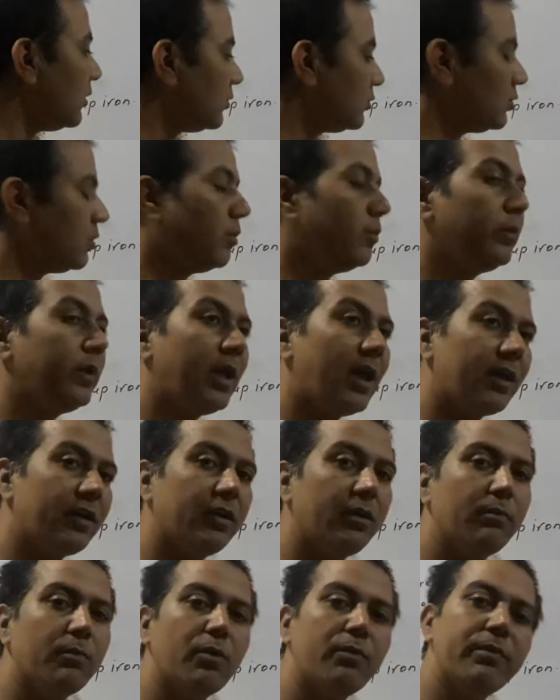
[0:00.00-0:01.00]
So we are
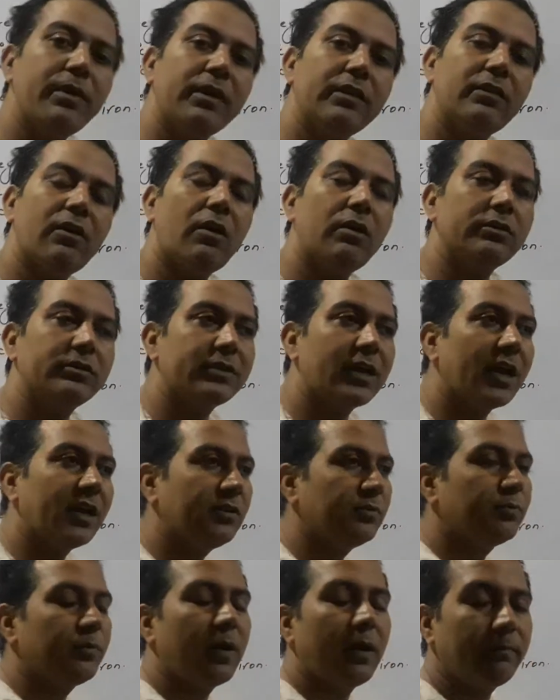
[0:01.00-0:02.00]
removing the
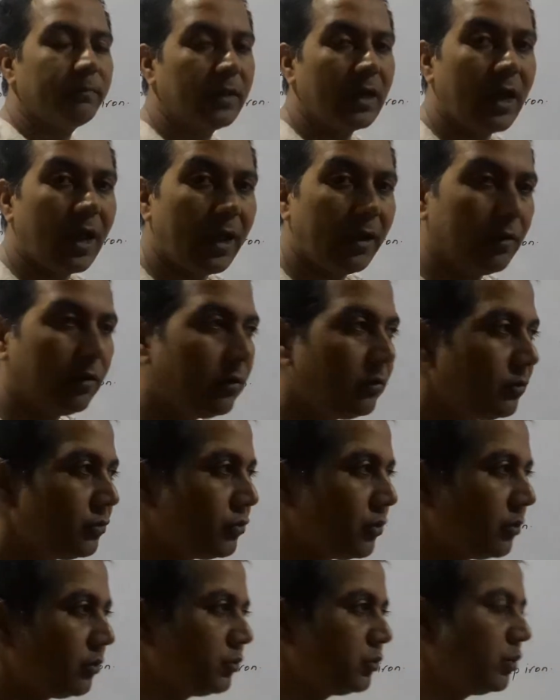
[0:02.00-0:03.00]
oxides from the iron
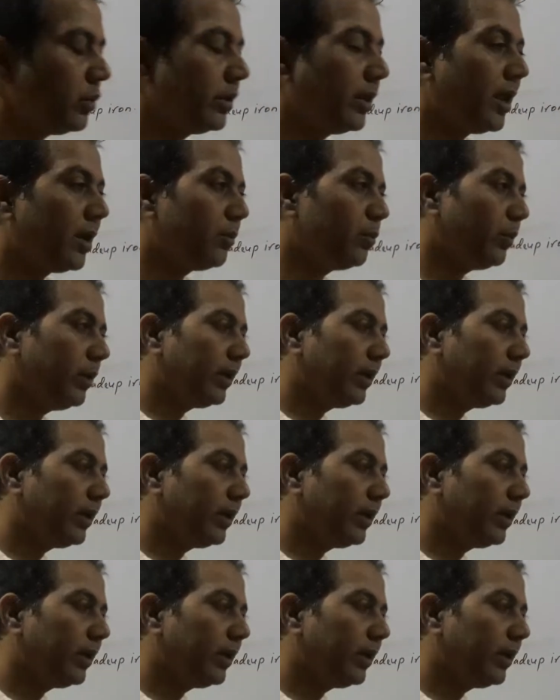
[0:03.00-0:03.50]
so that we